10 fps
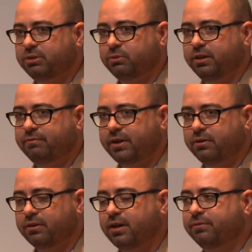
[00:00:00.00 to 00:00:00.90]
between
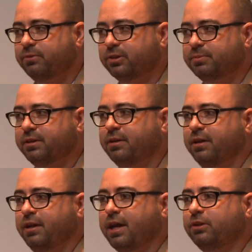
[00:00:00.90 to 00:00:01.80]
federal law enforcement
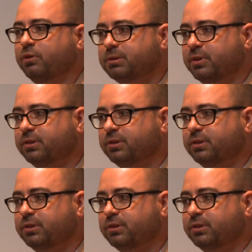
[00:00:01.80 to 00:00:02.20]
and U.S.